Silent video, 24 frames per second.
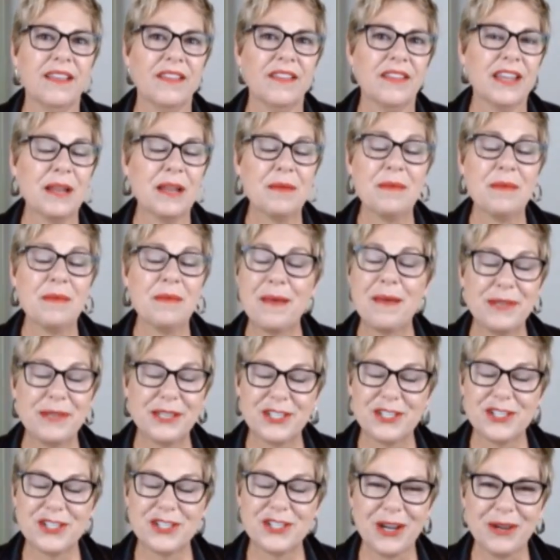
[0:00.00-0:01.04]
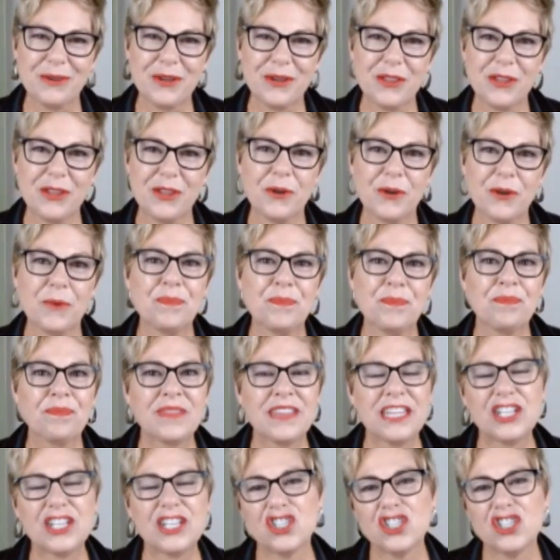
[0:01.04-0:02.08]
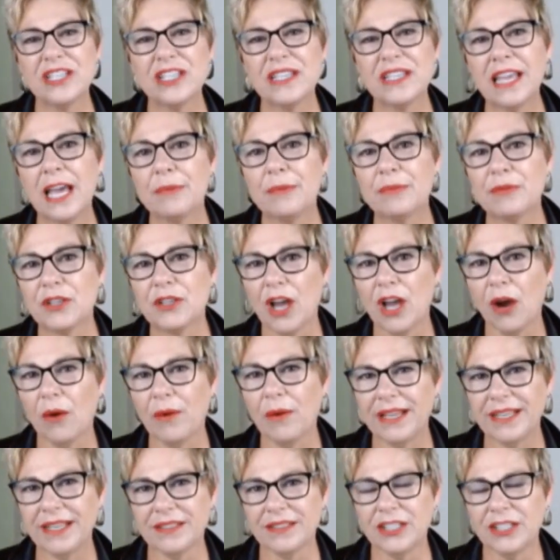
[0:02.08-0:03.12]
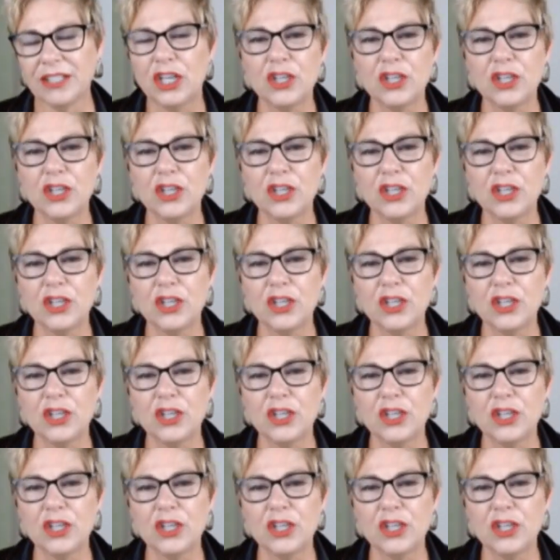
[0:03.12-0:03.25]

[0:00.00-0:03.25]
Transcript: that I'm happy to share with you, that she kept going.